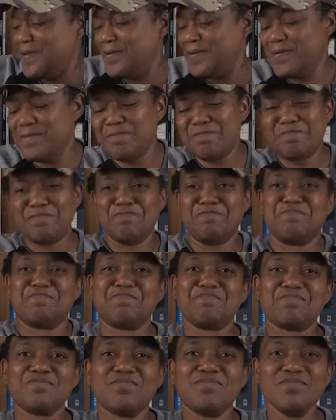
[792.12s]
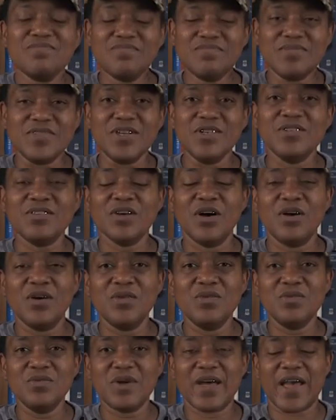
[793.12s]
and then what?
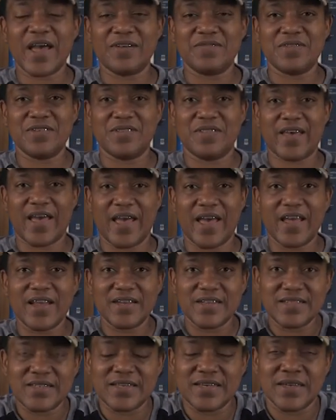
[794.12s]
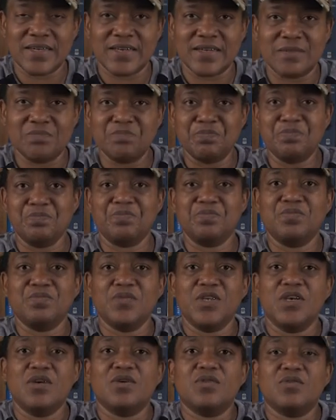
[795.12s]
So after that,
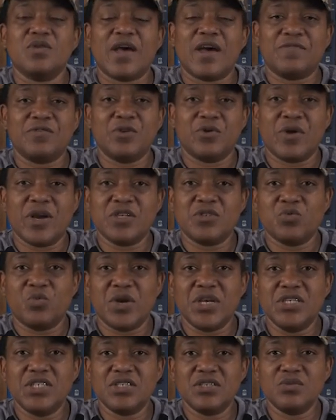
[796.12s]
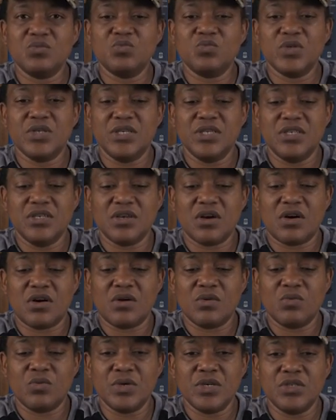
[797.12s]
after graduation, we
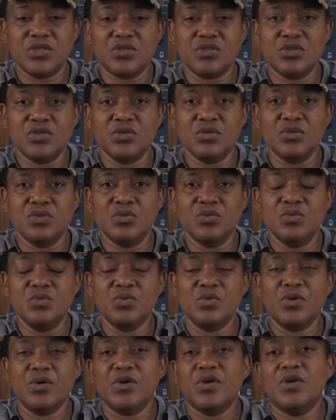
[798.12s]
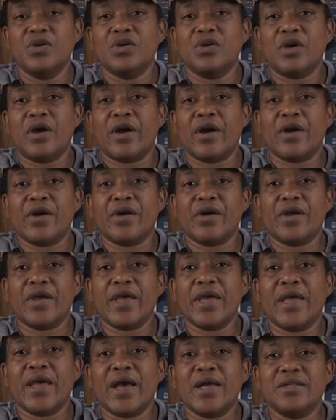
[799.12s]
all went to our
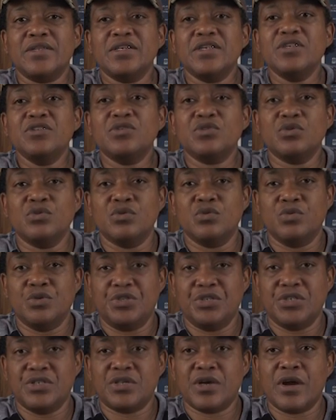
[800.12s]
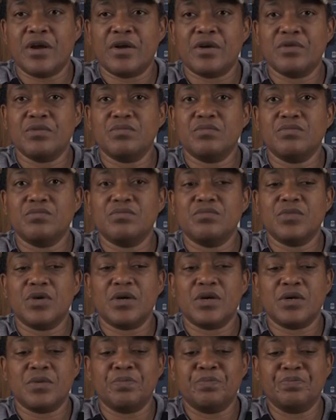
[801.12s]
AIT school, which is our
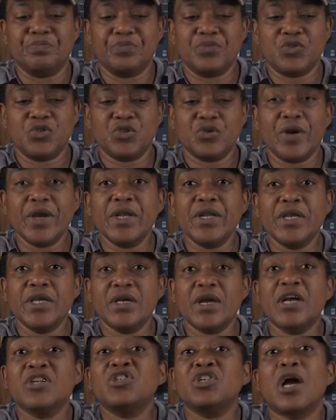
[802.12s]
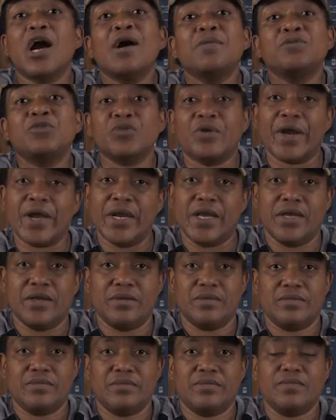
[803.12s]
training, our job training.
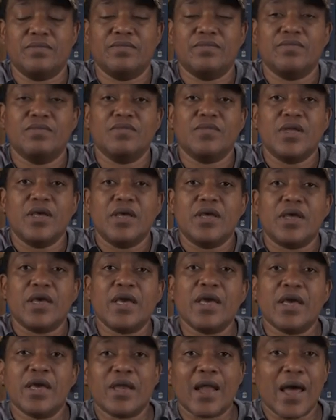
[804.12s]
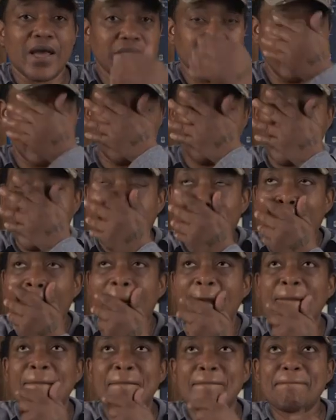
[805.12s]
And I did
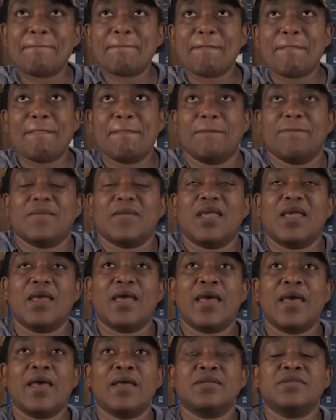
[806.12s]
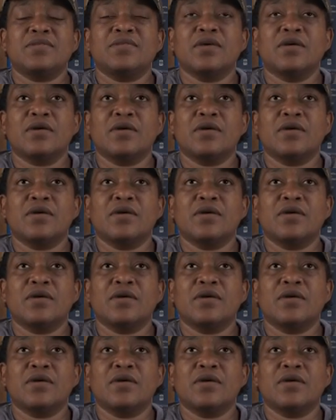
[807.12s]
mine at